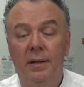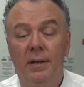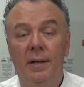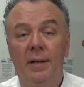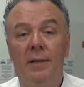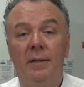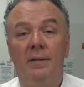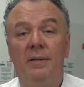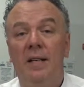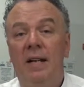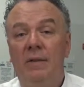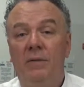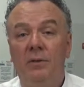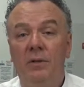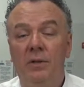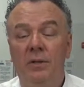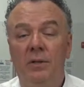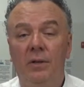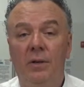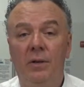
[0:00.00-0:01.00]
instead of
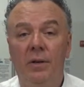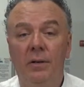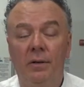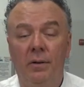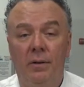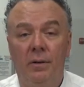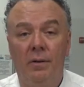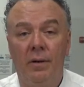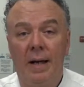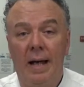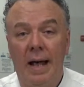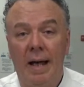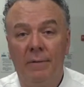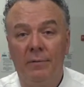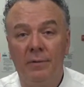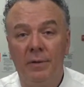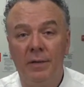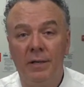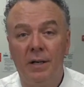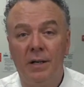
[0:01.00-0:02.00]
dessert or
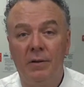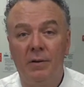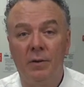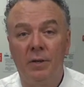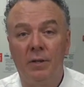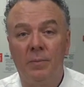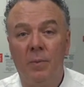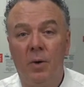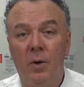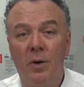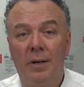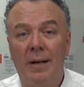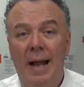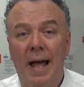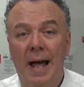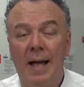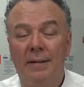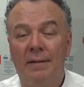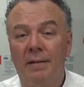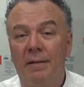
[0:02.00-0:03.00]
after dinner, a small
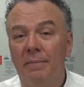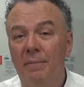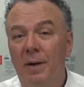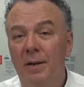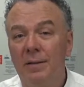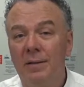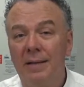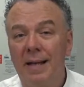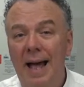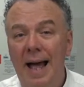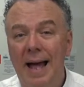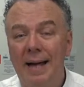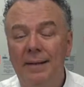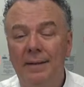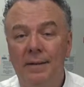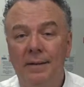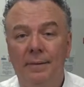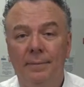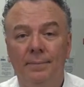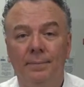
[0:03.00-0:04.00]
glass of
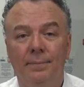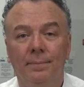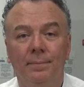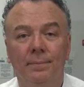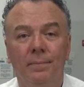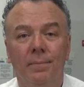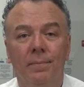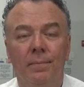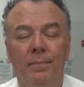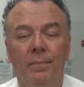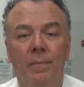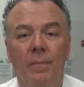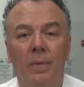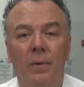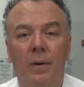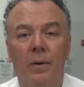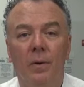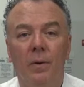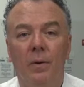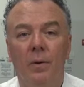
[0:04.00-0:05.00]
muscat
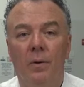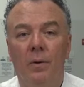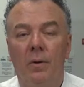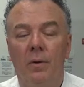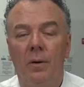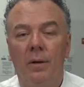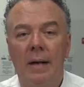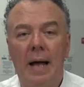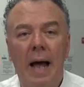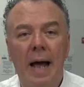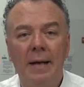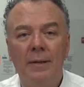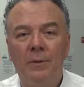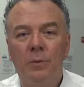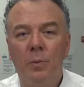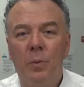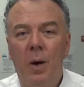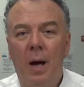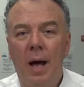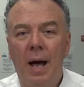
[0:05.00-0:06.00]
or an
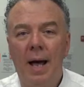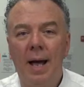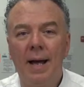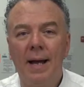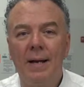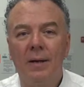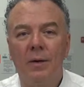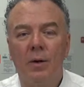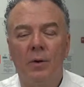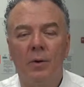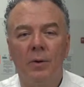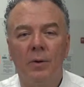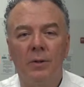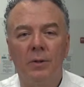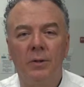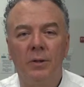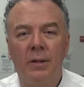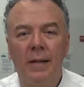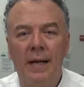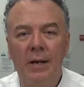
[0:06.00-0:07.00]
ice wine or
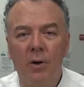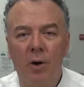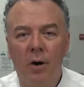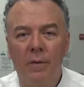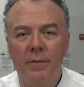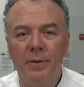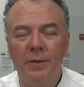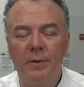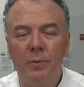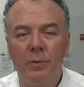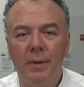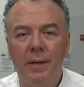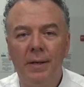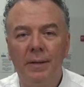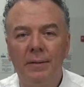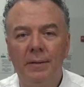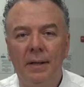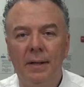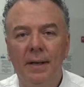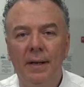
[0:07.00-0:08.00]
a late harvest
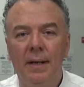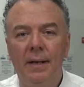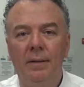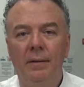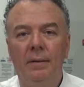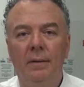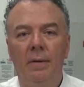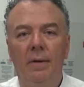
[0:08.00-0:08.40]
Riesling